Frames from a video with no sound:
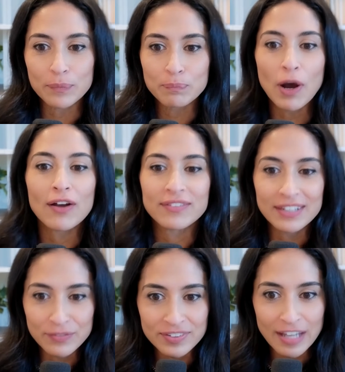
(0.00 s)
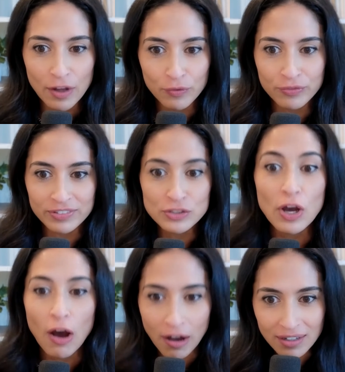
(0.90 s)
positive
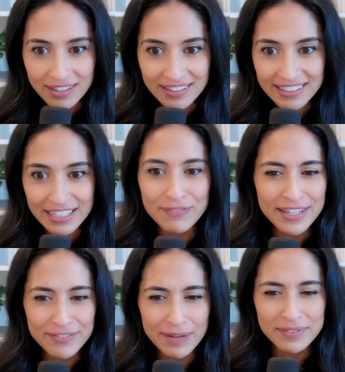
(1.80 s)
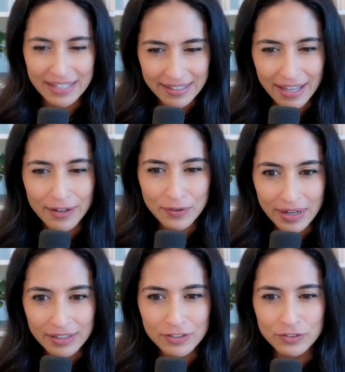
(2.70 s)
self-talk, if I'm saying that
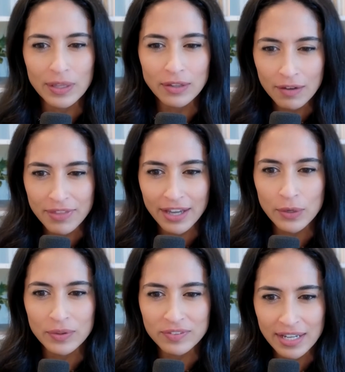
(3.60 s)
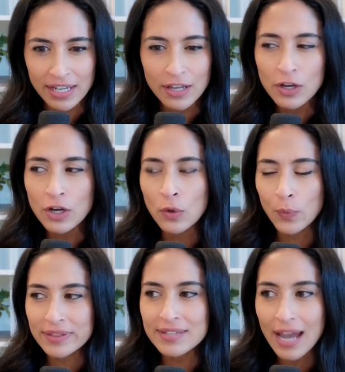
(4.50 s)
correctly. So I love that you were saying
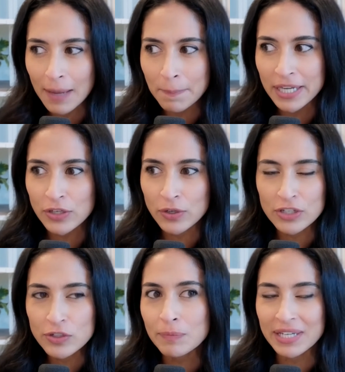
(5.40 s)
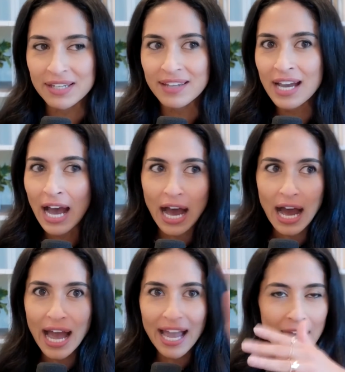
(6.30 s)
with tapping, you can do it because
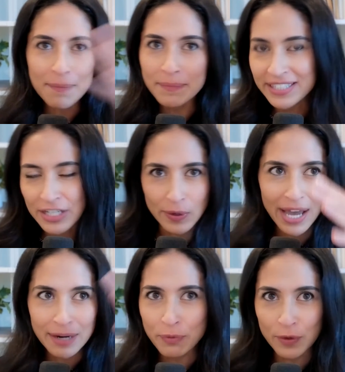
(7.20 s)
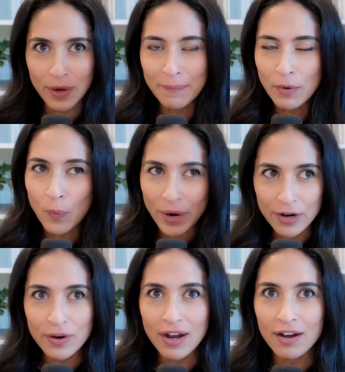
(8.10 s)
I'm, at a point where I'm
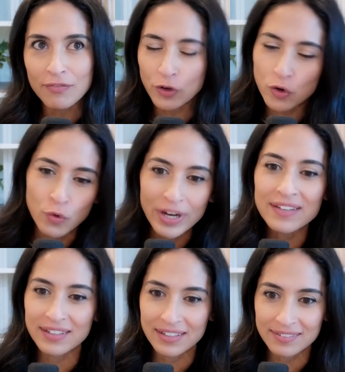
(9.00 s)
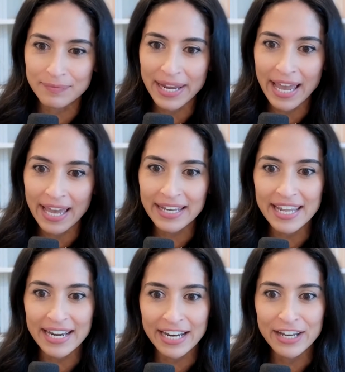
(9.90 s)
aware of the craziness in my head
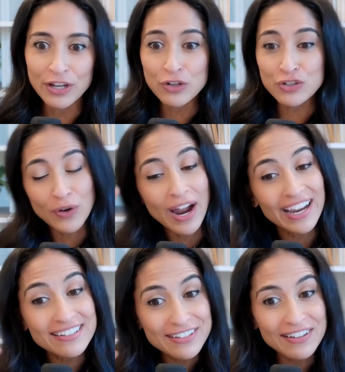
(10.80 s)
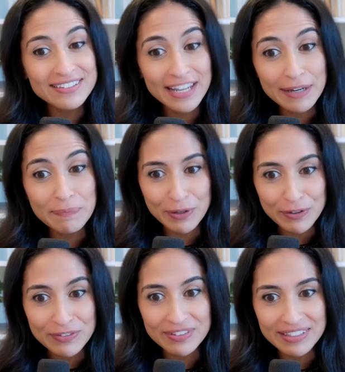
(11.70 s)
and I try to not take it
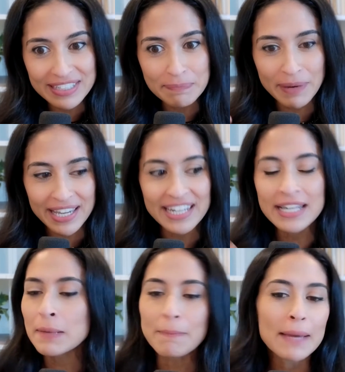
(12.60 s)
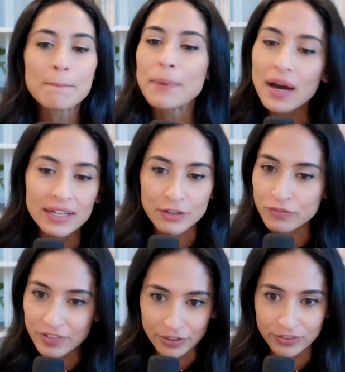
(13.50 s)
personally, but my body
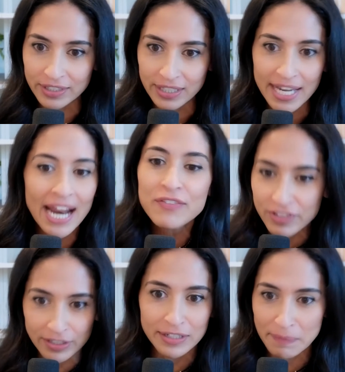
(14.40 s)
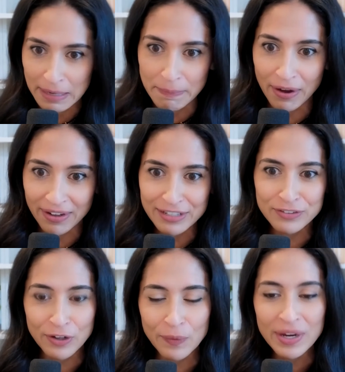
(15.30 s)
feels it and I feel it in my body.
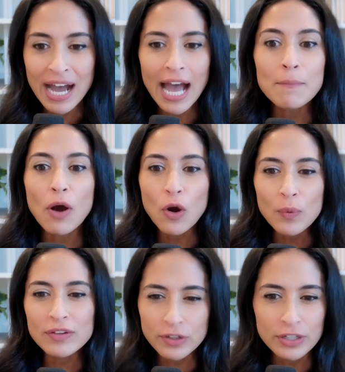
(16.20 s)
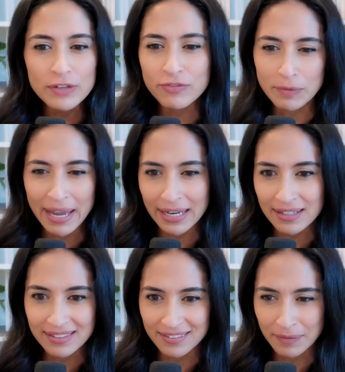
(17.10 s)
So I'm always looking for
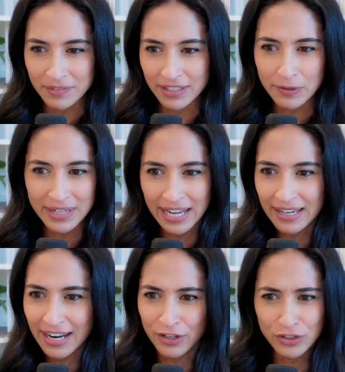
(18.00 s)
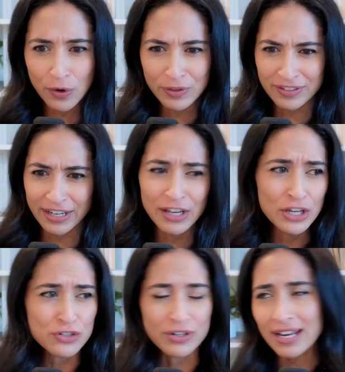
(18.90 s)
mechanisms. I know Kay and I are always like
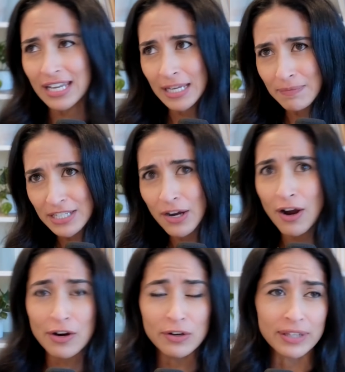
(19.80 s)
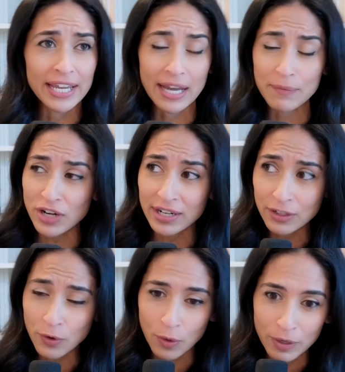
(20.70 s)
trying EMDR or like I'm trying to
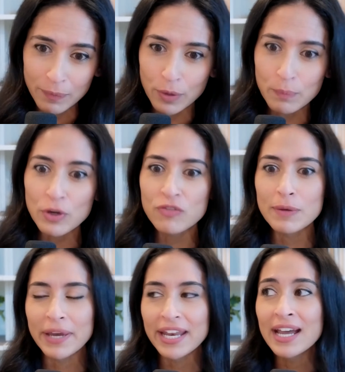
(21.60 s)
incorporate more movement, but